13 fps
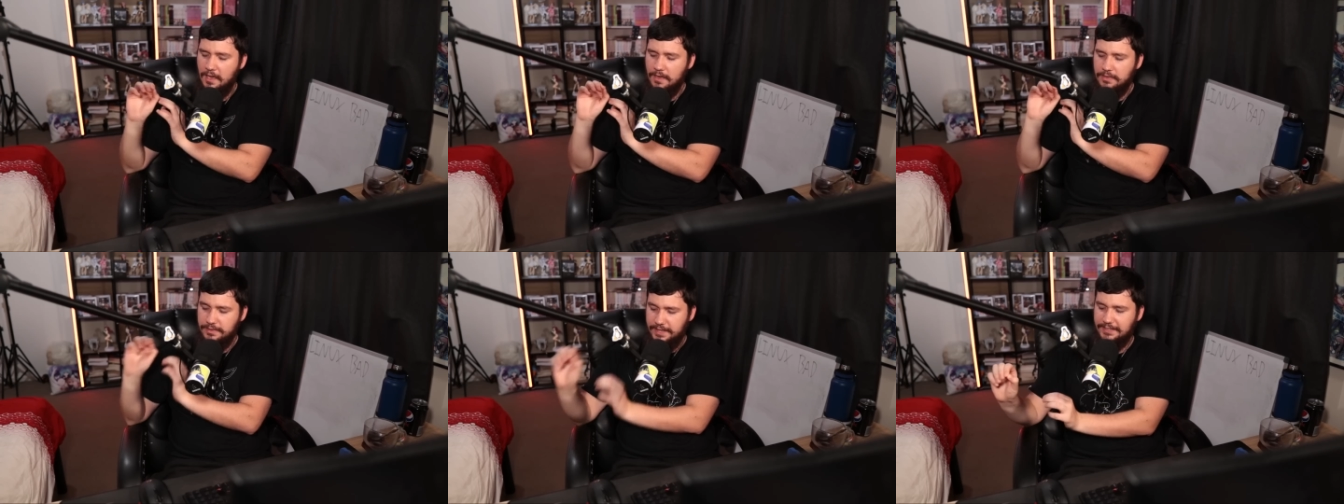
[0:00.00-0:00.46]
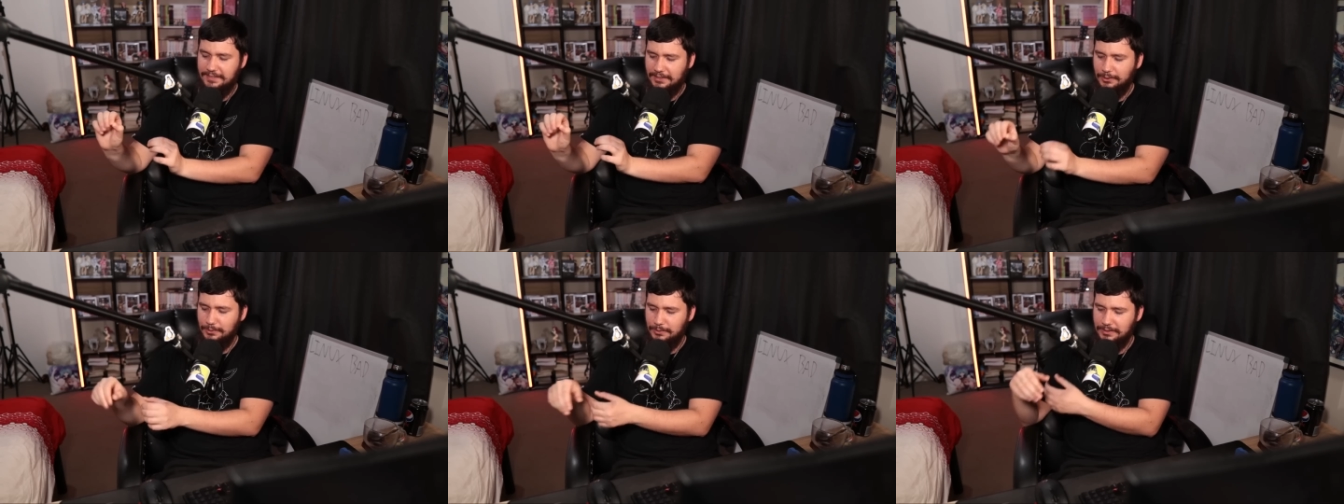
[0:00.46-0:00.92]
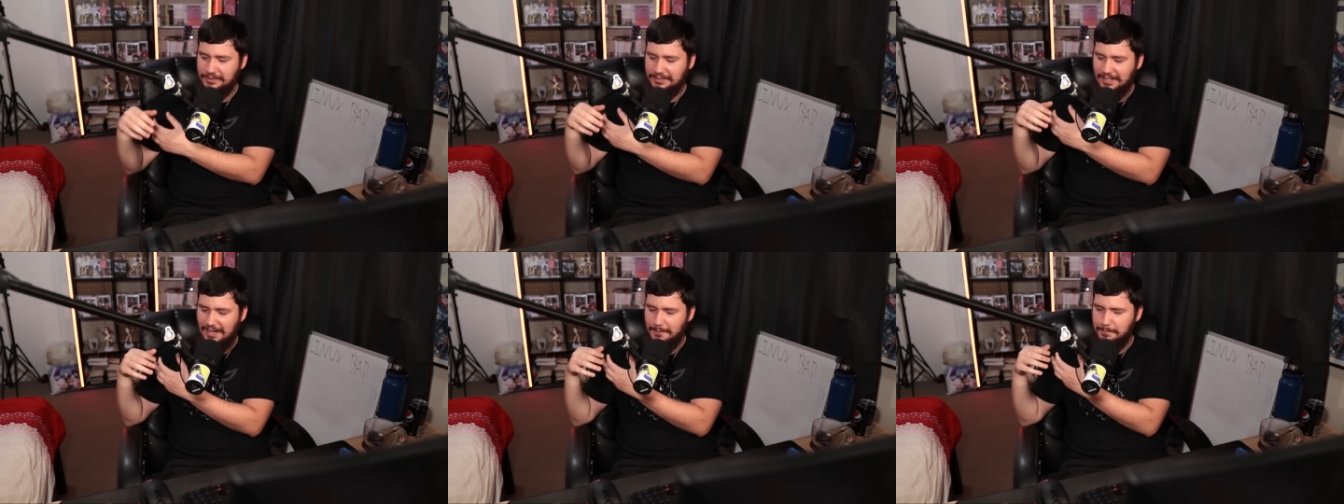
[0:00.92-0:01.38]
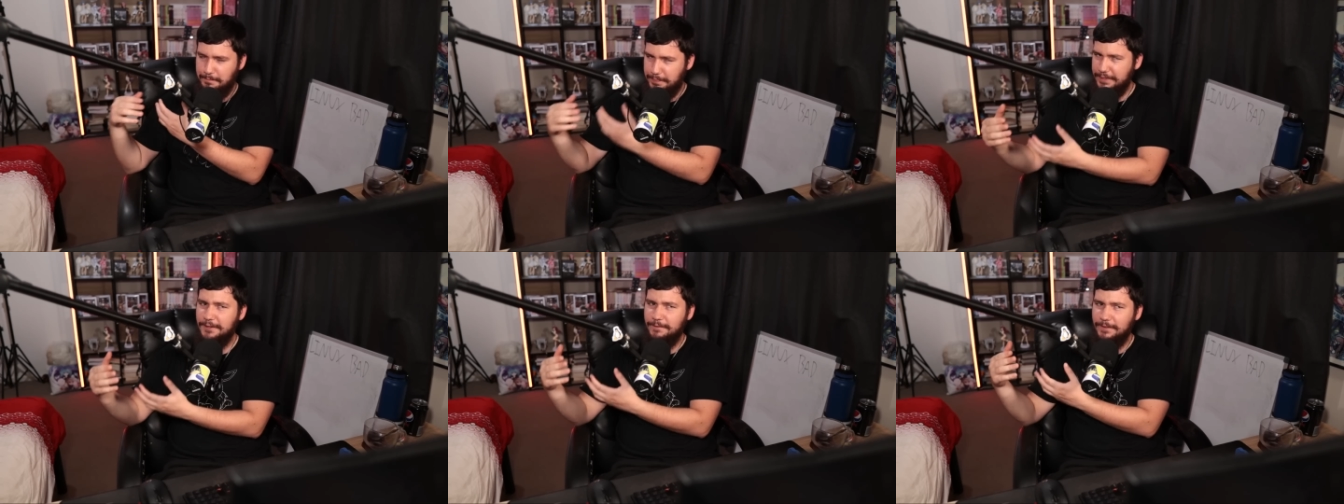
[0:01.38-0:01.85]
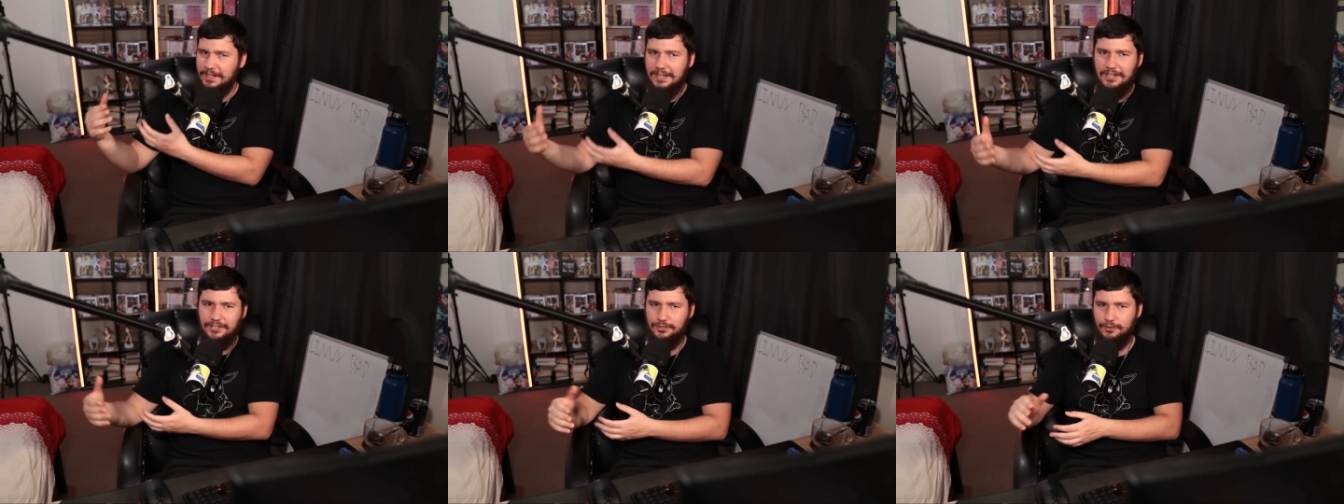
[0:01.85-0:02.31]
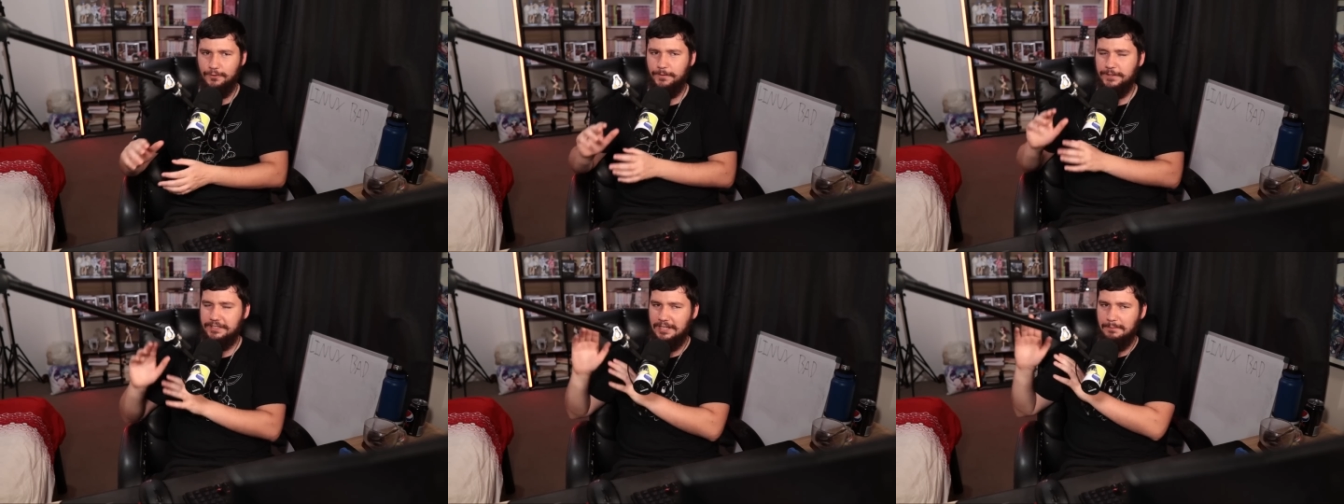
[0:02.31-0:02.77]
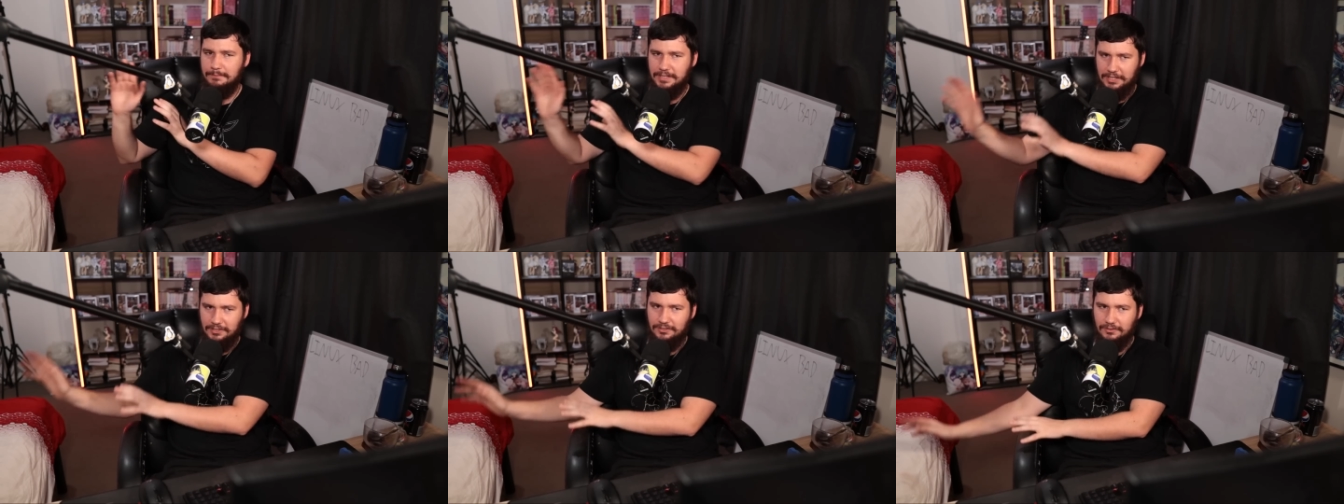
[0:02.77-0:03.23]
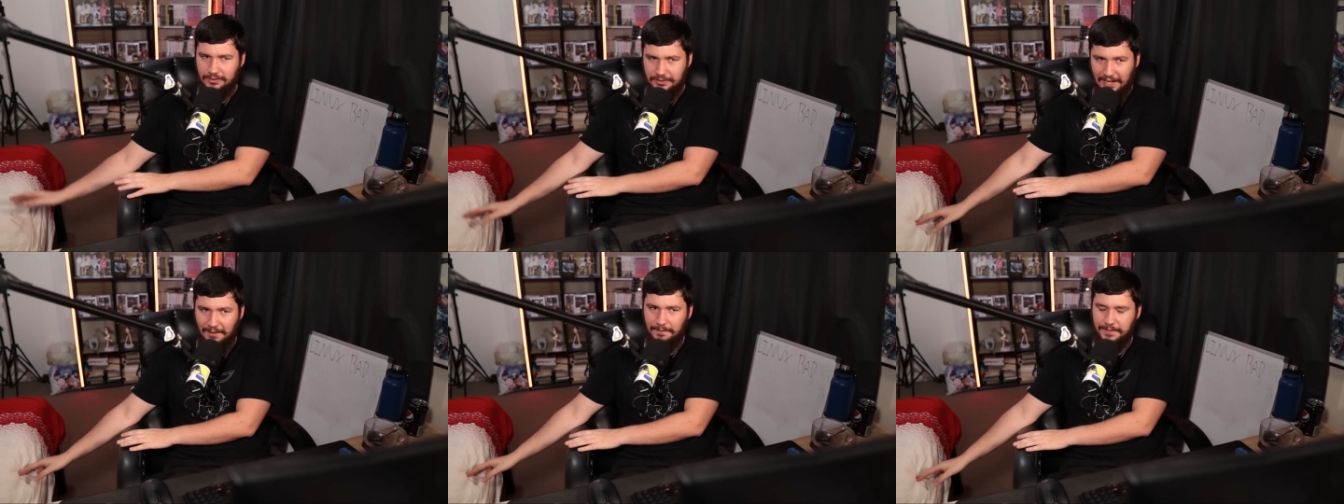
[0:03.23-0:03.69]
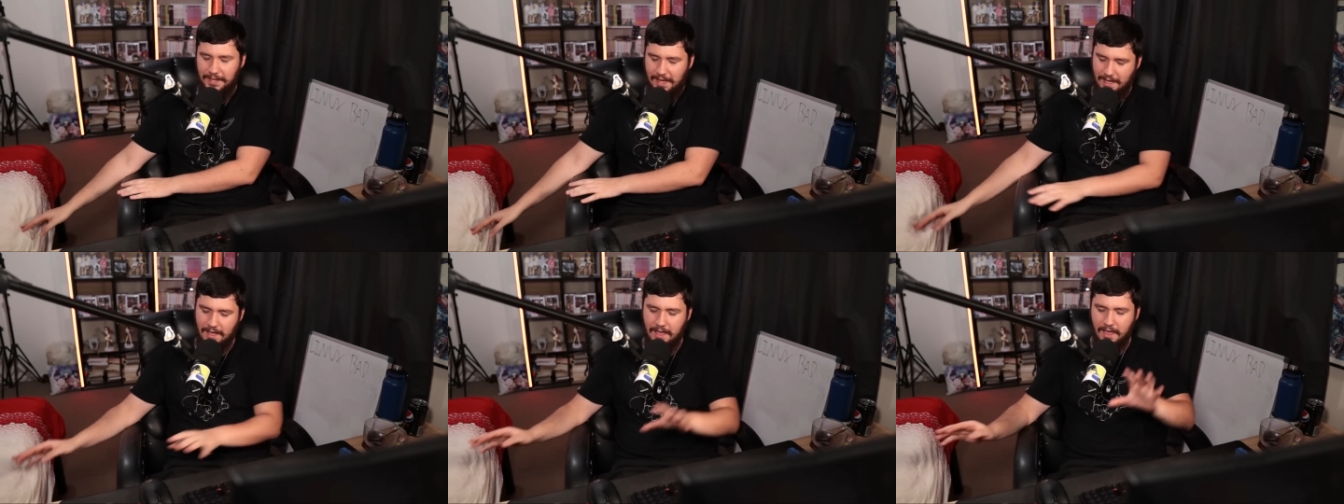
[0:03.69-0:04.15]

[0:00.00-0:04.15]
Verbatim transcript: this caused a bit of an issue for some distros out there.